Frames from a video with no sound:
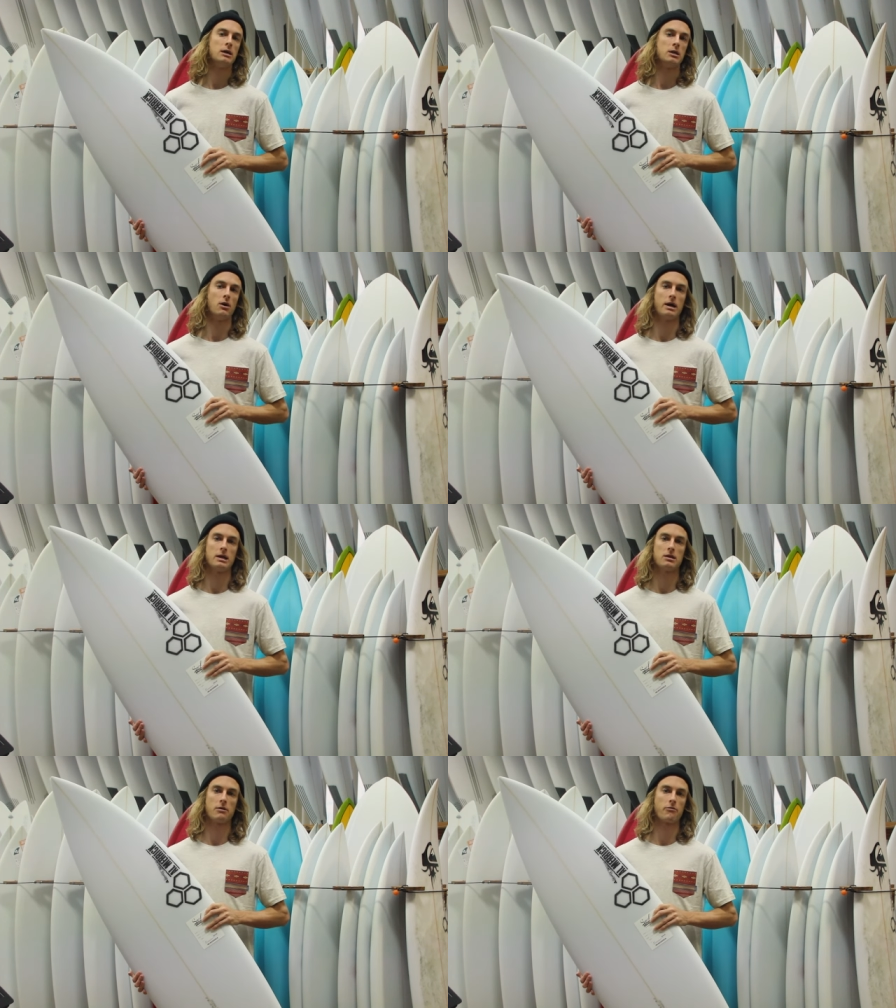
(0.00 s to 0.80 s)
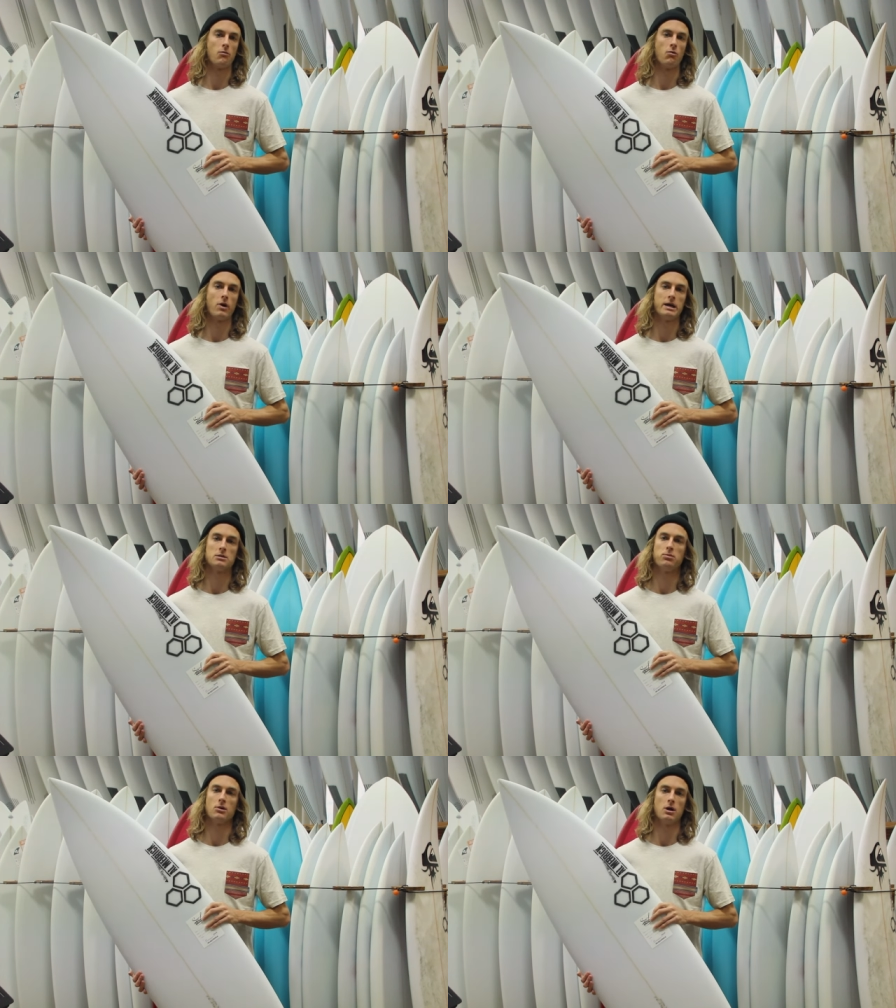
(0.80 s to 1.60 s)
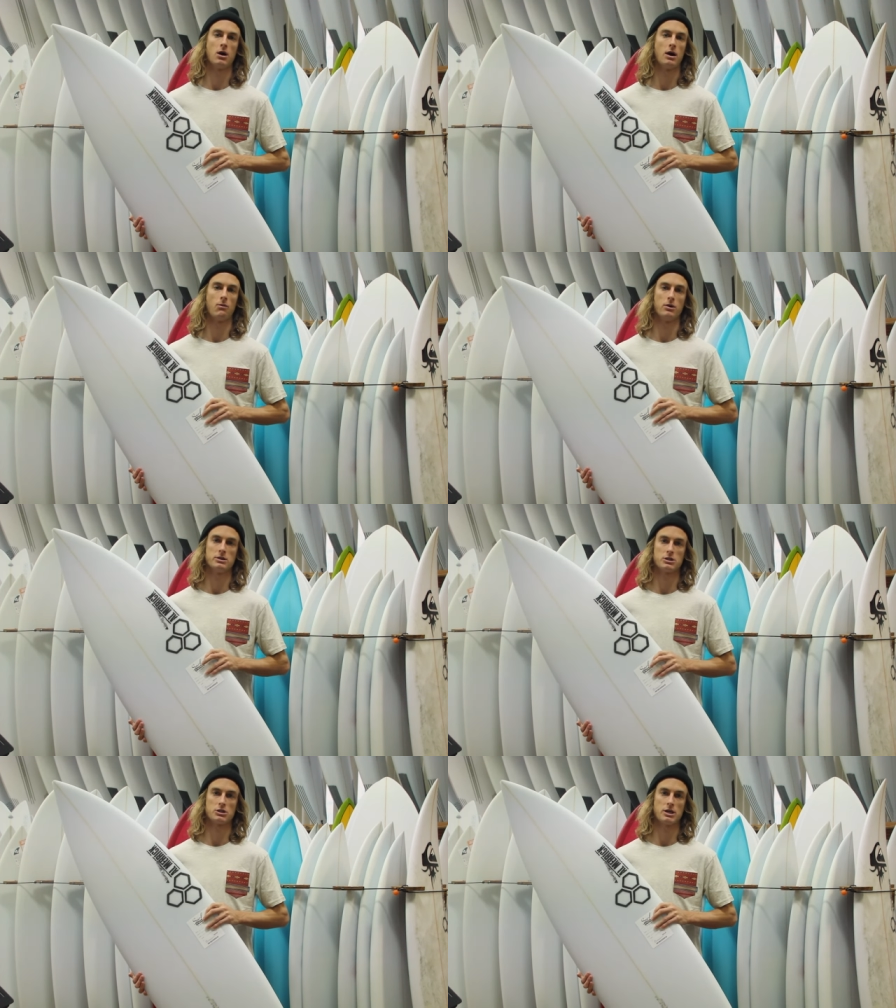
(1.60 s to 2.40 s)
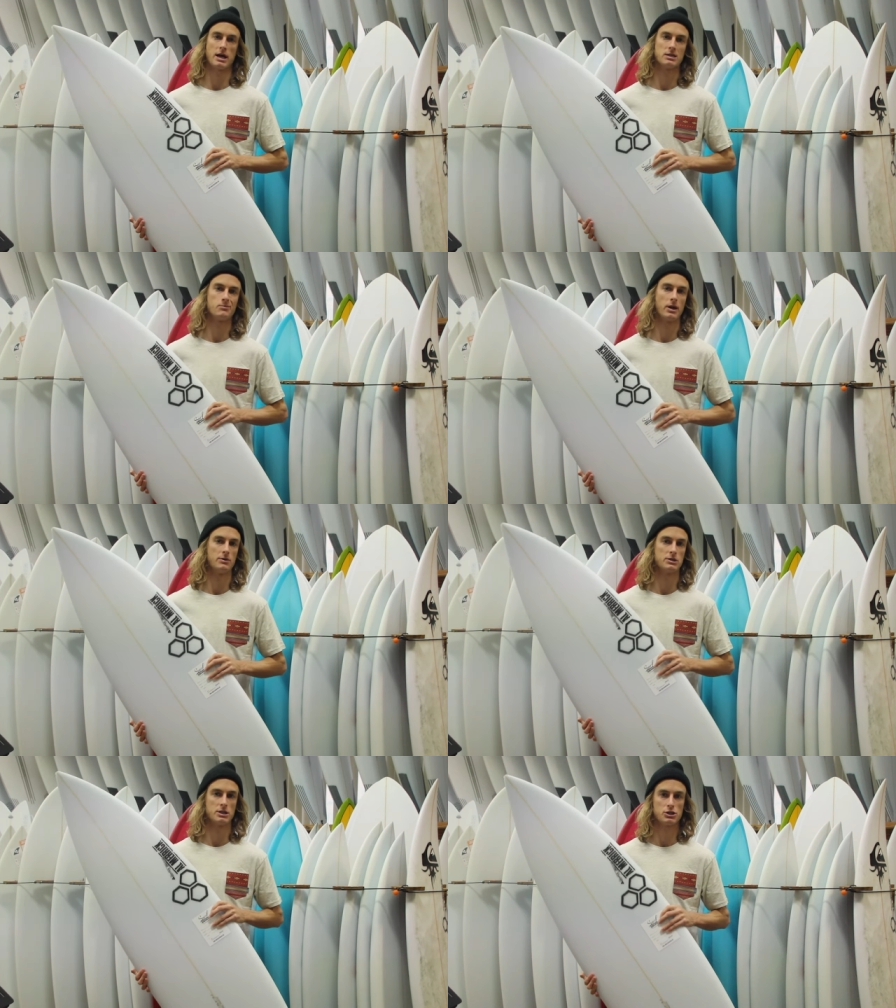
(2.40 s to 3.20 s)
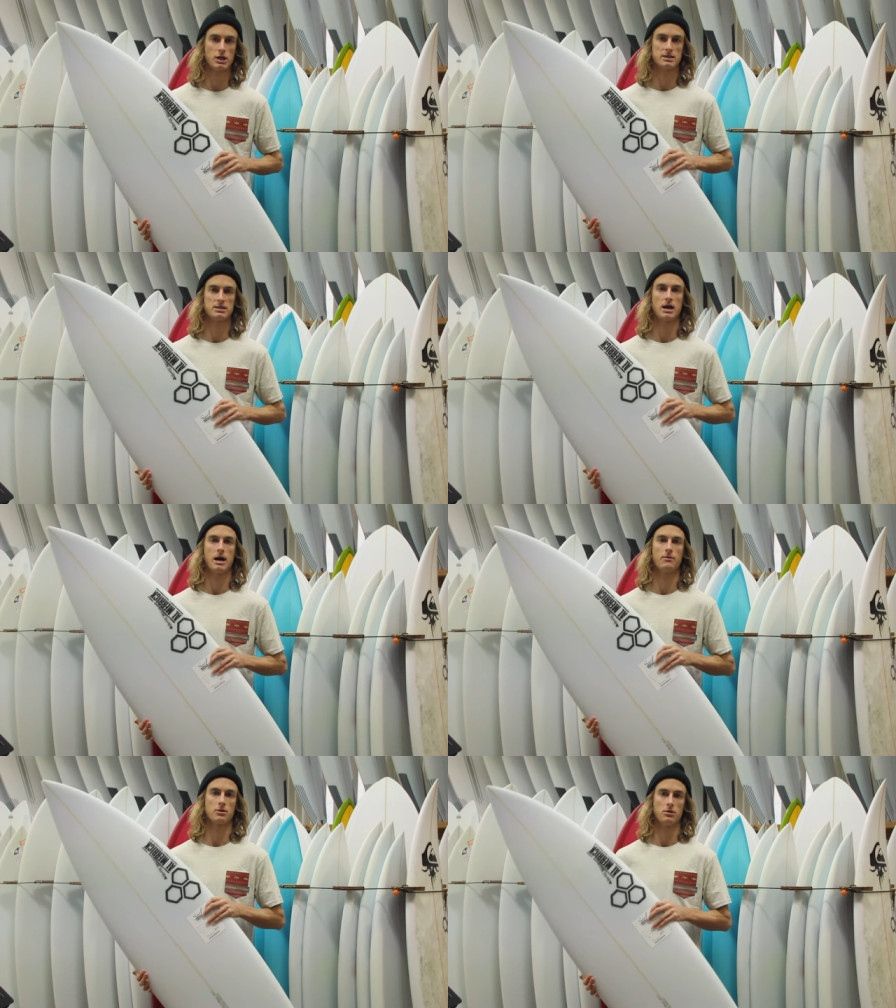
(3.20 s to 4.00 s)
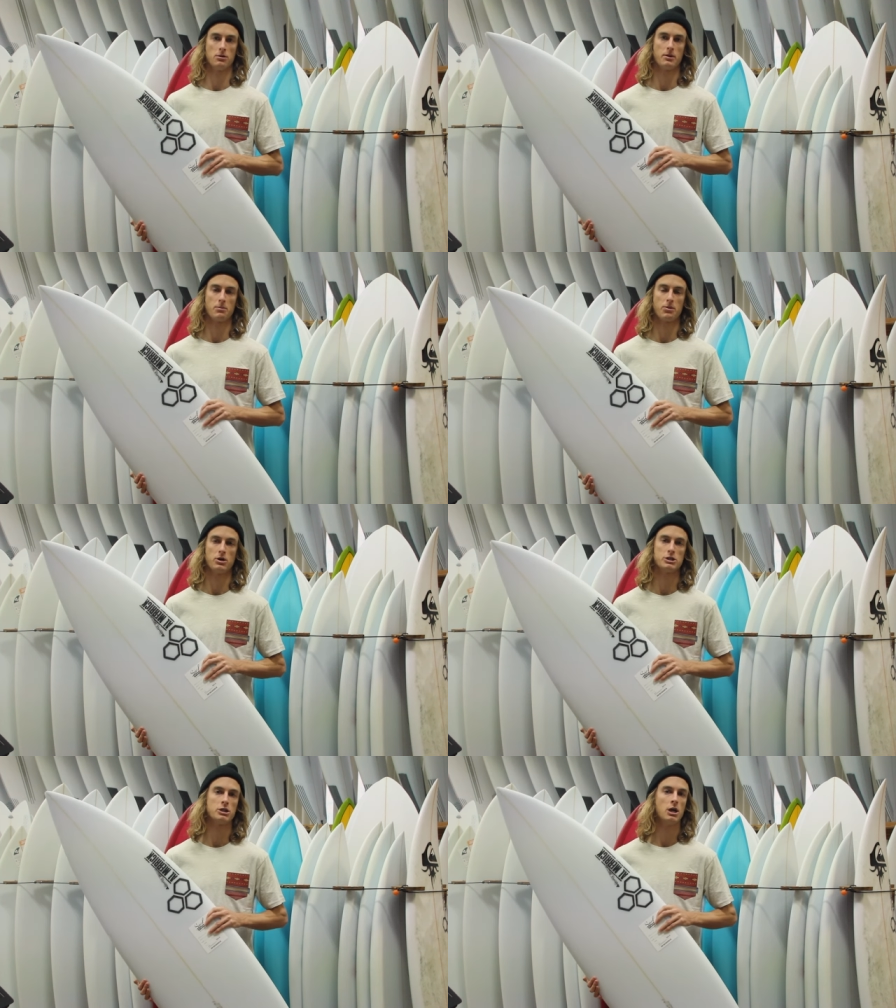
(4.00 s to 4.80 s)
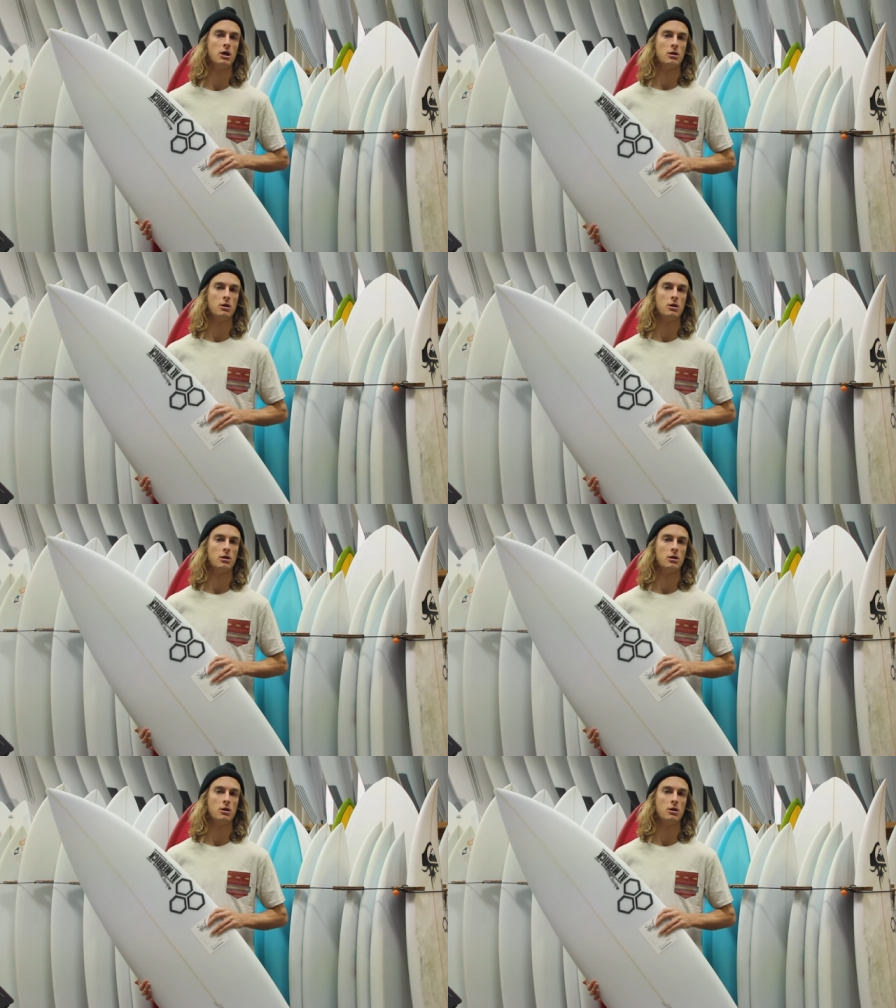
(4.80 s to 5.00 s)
You know, anything from waist below, I wouldn't suggest, but I would say chest high with a little bit of push